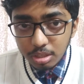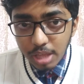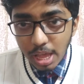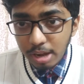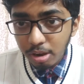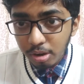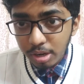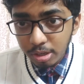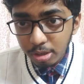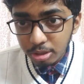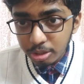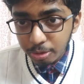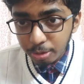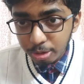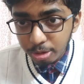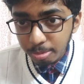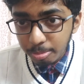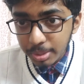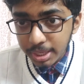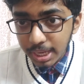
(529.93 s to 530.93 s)
According to
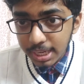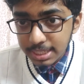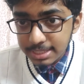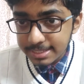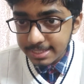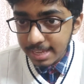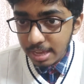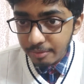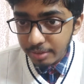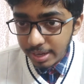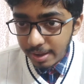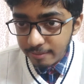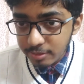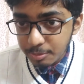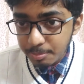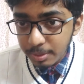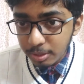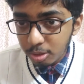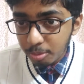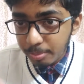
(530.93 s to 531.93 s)
Newtonian mechanics, they have enough
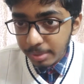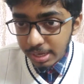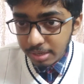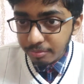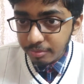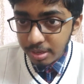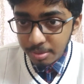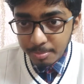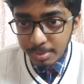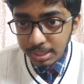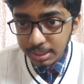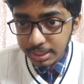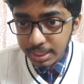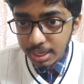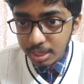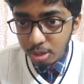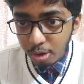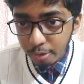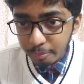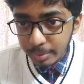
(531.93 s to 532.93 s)
speed to break free, but they
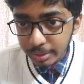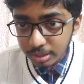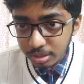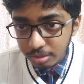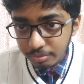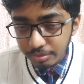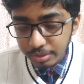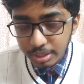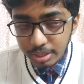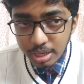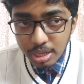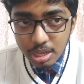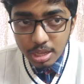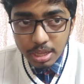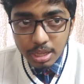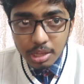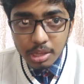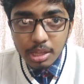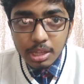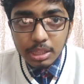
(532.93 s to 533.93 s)
are not breaking free.
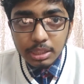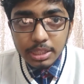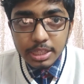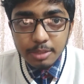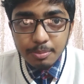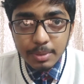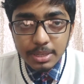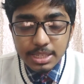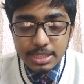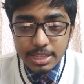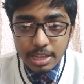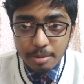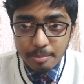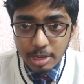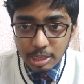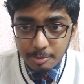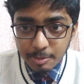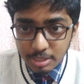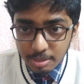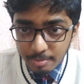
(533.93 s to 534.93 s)
This means there
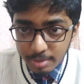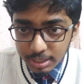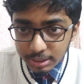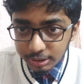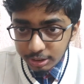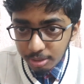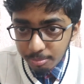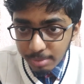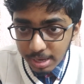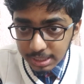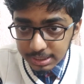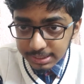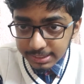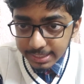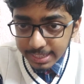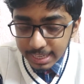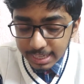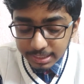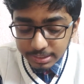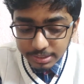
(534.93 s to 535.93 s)
must be some extra mass in
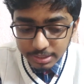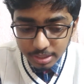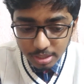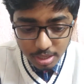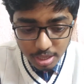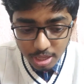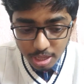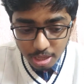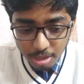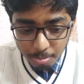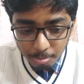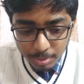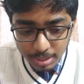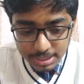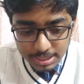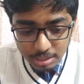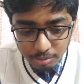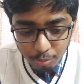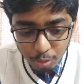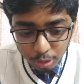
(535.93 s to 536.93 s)
the galaxy.
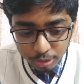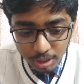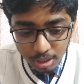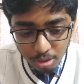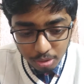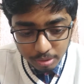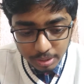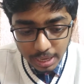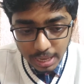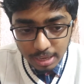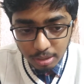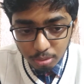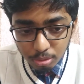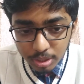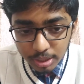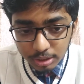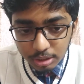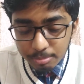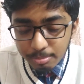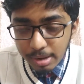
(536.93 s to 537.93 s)
Plus, if you try to
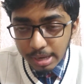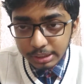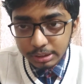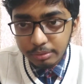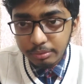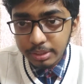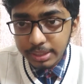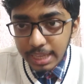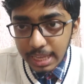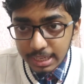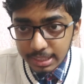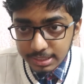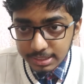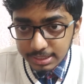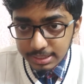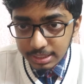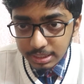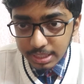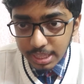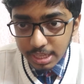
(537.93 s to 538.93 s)
calculate the mass of the
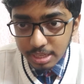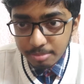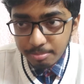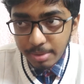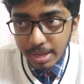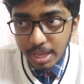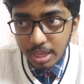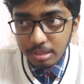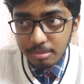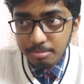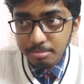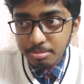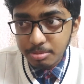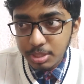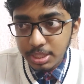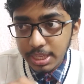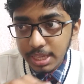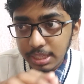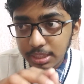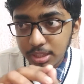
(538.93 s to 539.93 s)
galaxy, like by
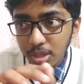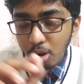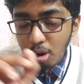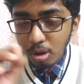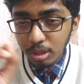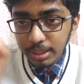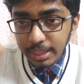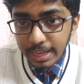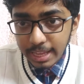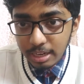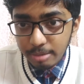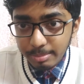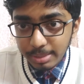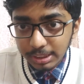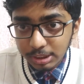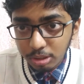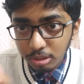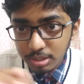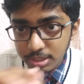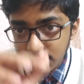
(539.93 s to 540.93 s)
seeing all the
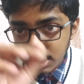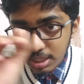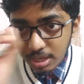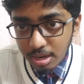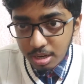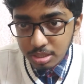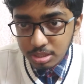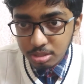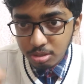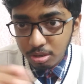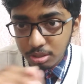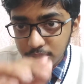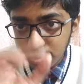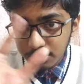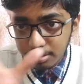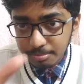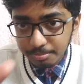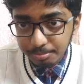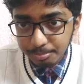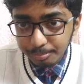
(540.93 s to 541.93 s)
elements, all the stars, all
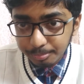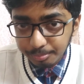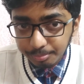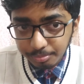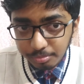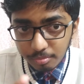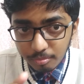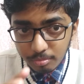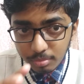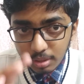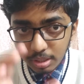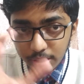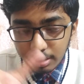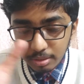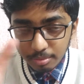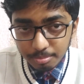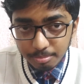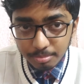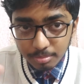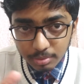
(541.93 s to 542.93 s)
the
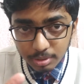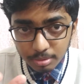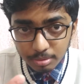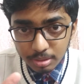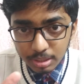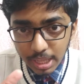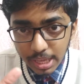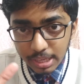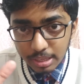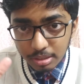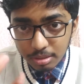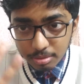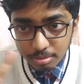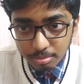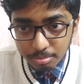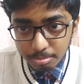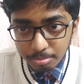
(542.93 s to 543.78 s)
like